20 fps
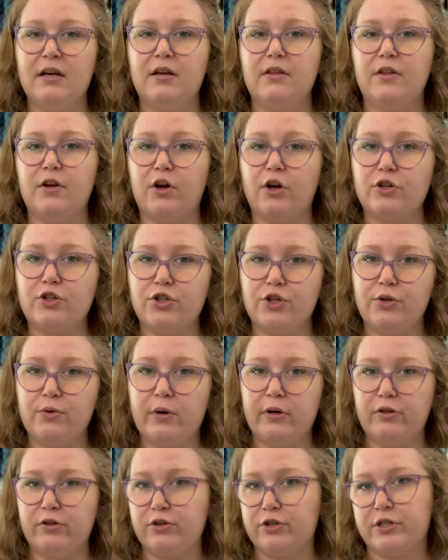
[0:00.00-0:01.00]
There are two
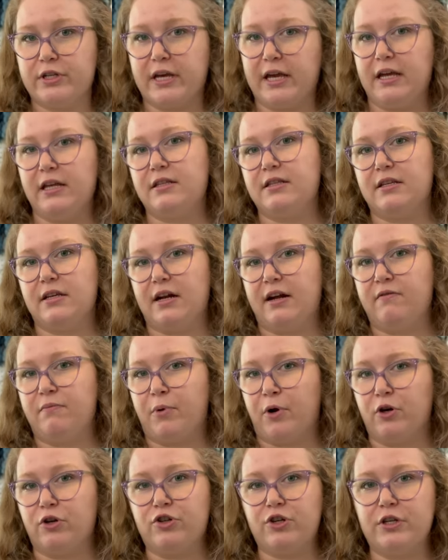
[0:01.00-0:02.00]
other skeins that I have
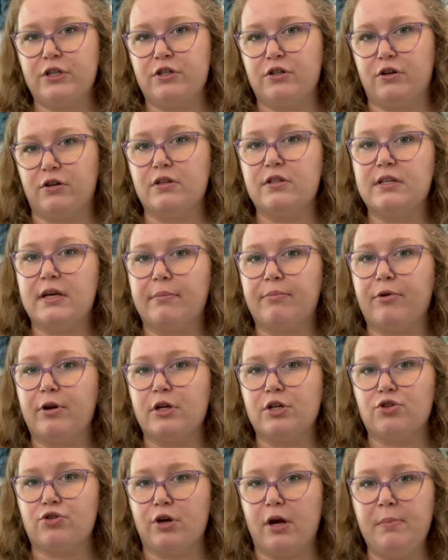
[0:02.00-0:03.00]
purchased on
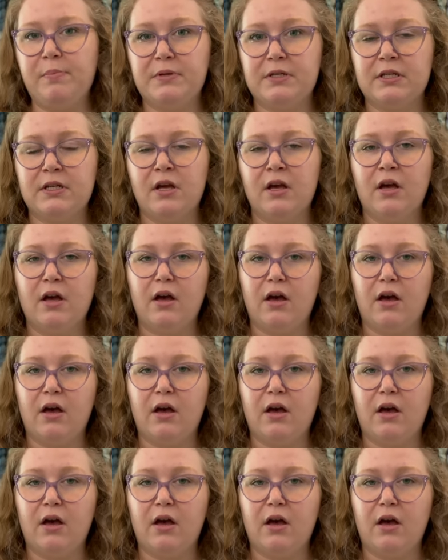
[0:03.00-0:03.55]
separate trips